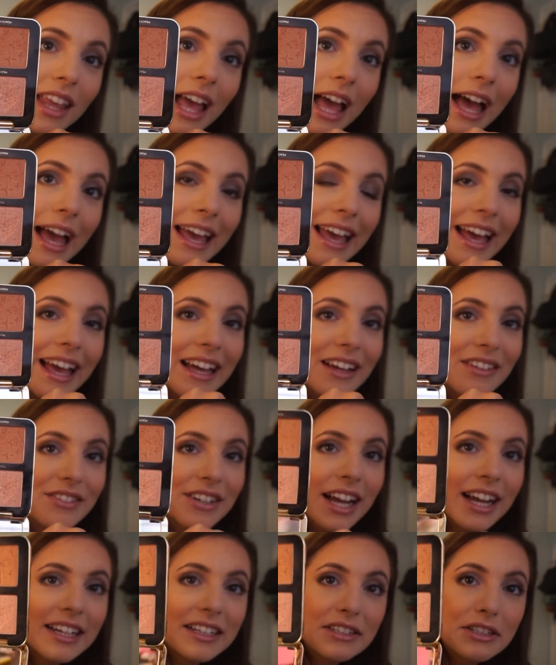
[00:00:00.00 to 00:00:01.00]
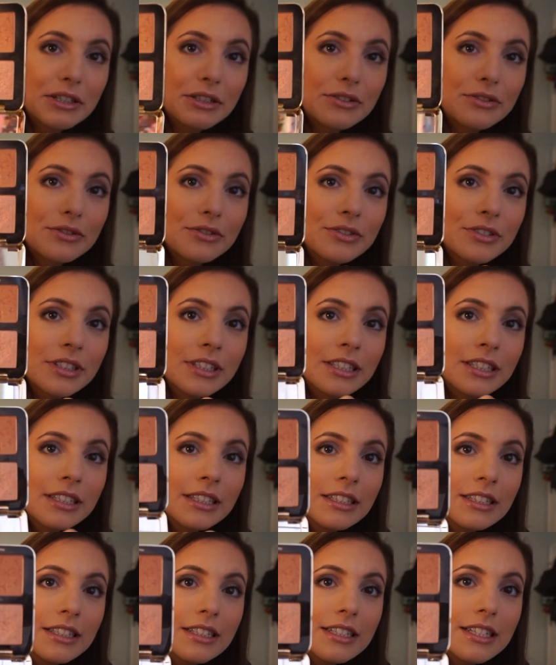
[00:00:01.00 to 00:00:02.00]
I have kind of
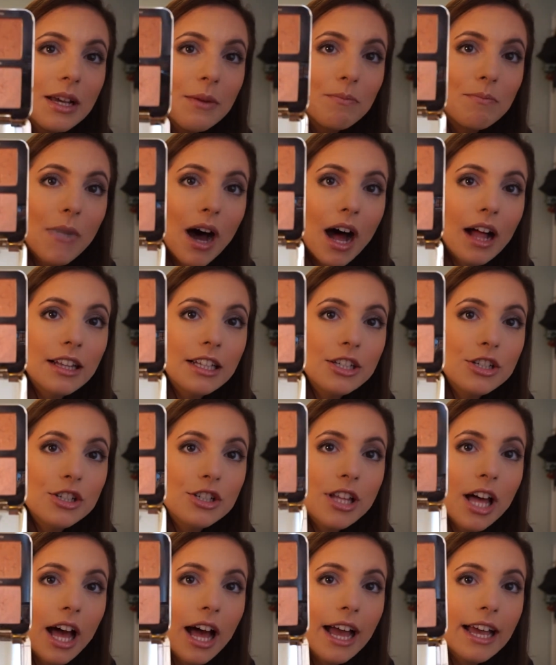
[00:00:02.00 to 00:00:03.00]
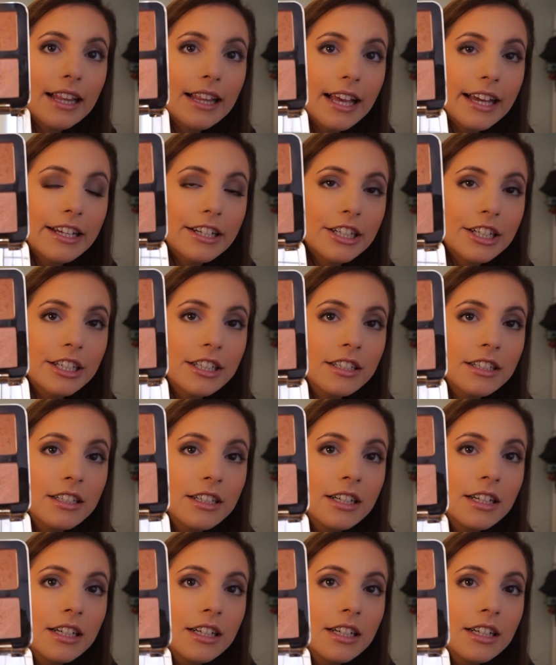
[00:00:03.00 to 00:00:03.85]
demolished the highlighter.